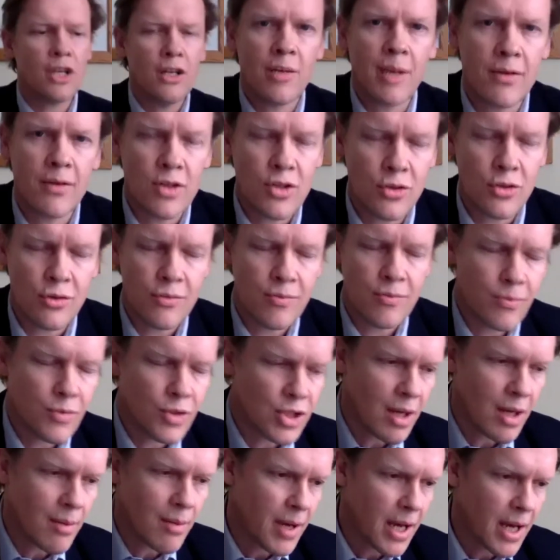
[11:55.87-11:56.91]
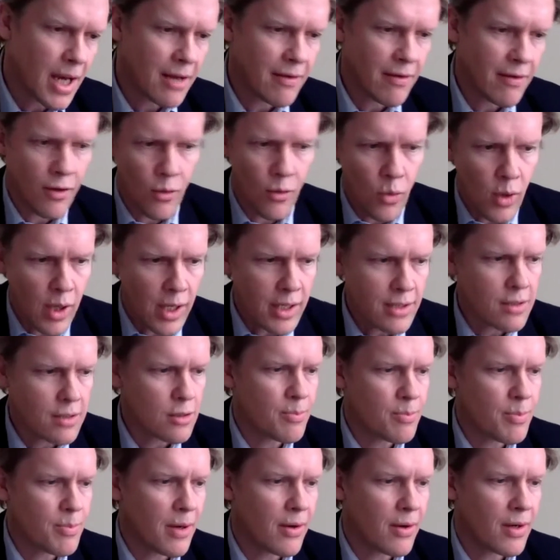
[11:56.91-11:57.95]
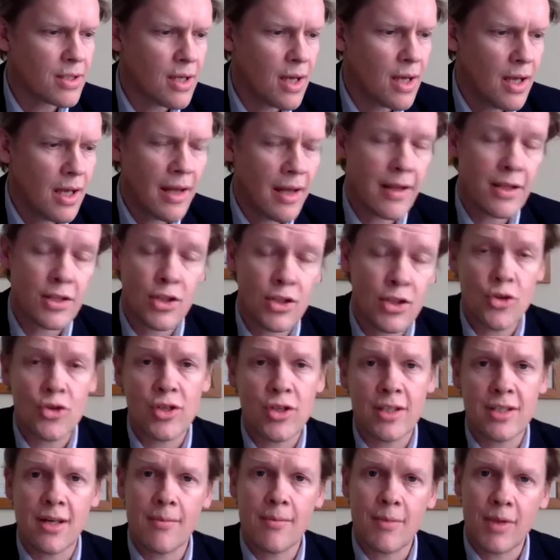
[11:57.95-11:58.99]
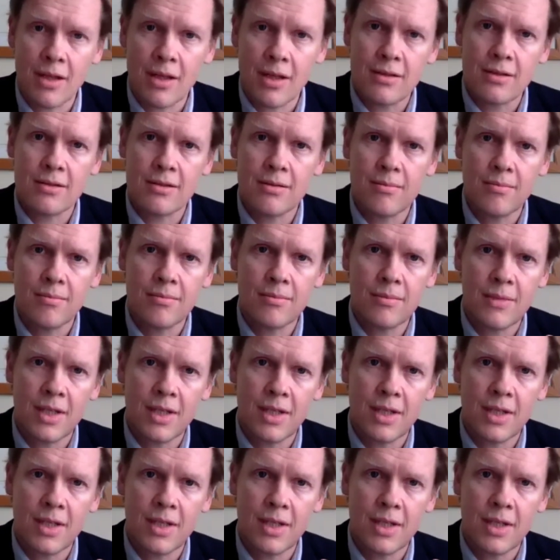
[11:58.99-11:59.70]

about the sort of champagne, other wines and spirits, and it's usually something that's